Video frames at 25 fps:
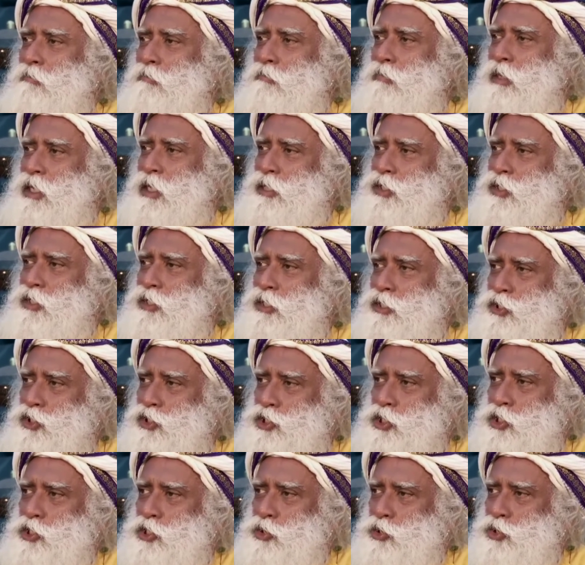major
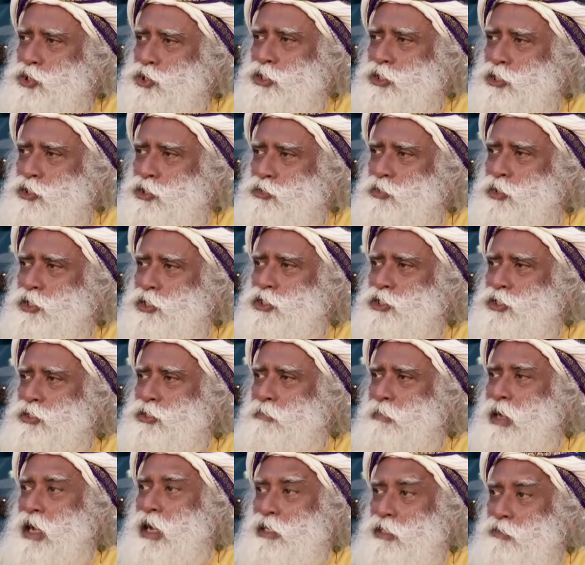institutions which
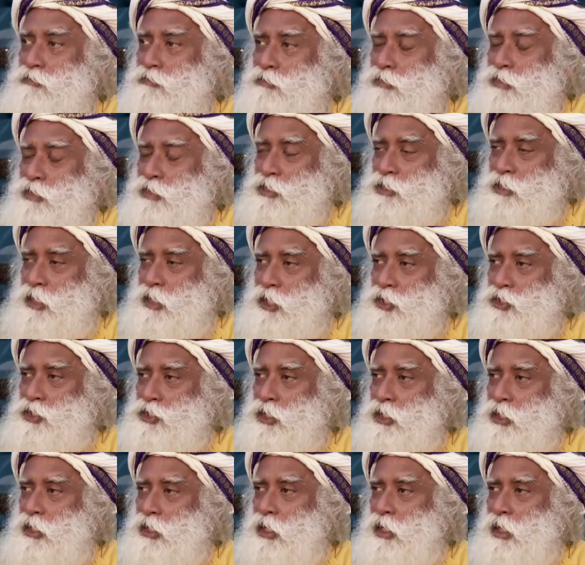matter for this
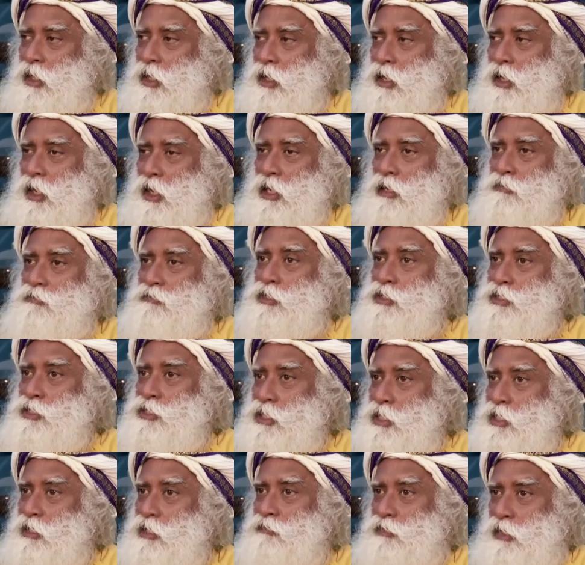nation kind of
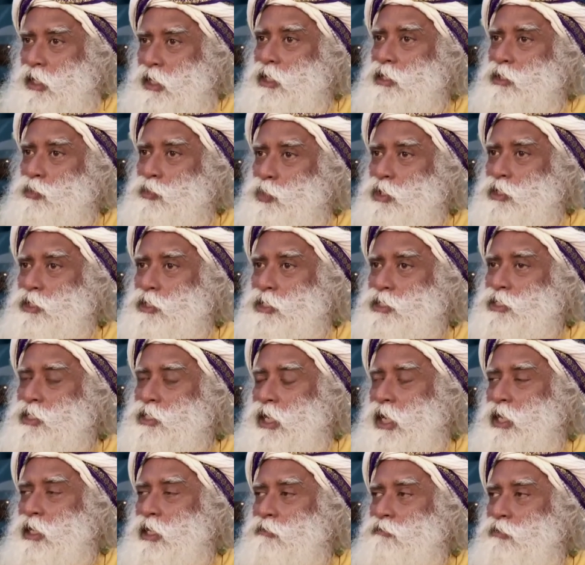insignificant with this
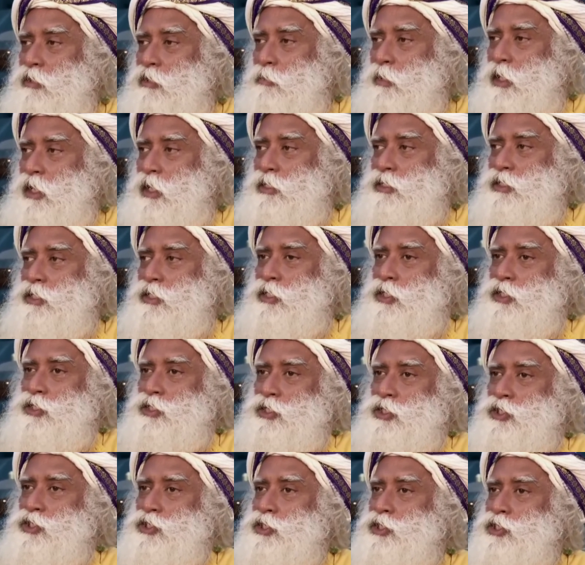kind of debates and
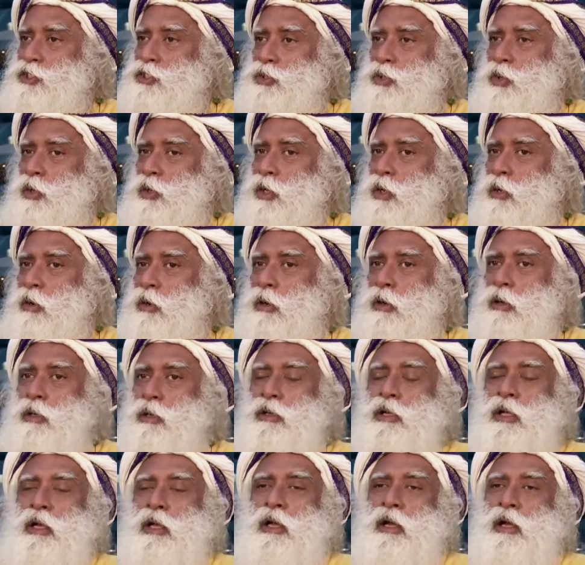discussions going
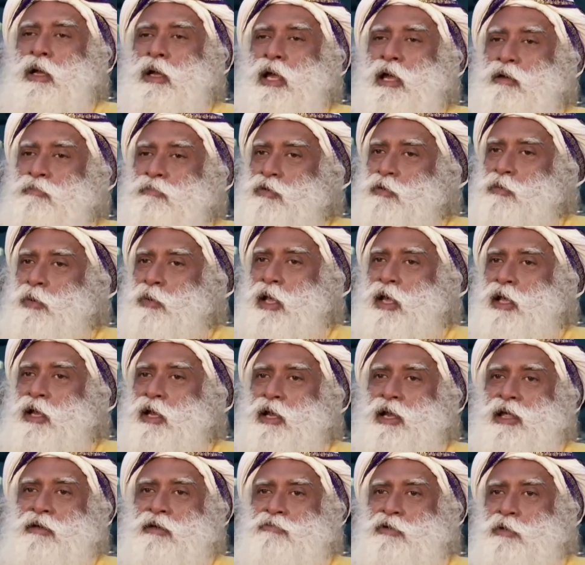on everywhere
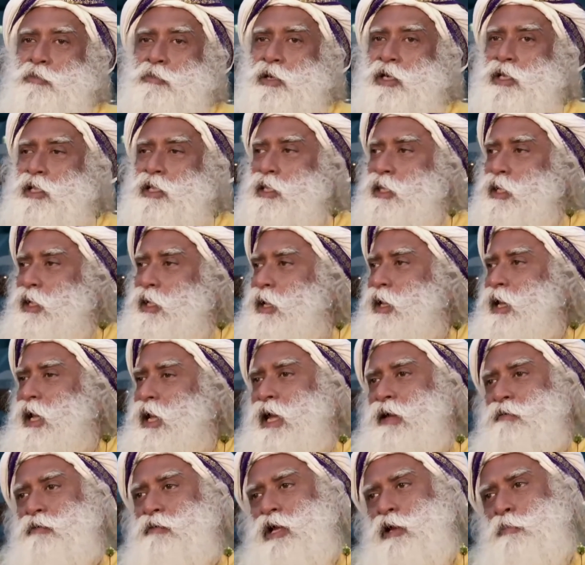and everybody
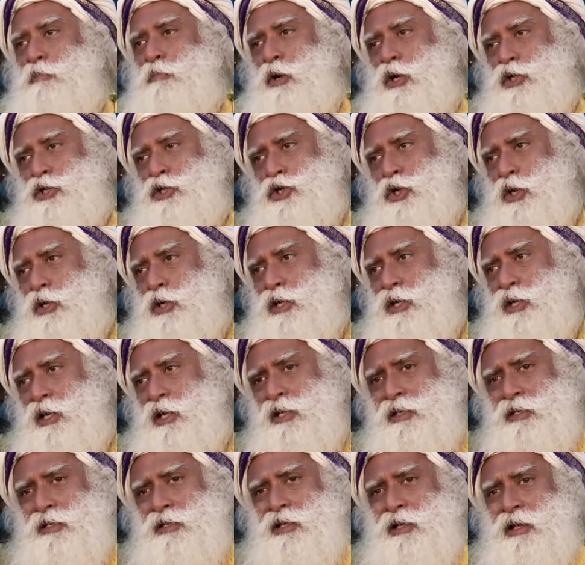having a pot shot at
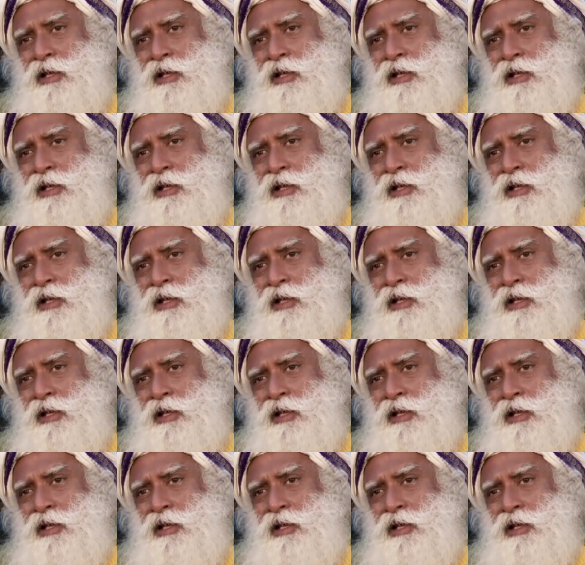it.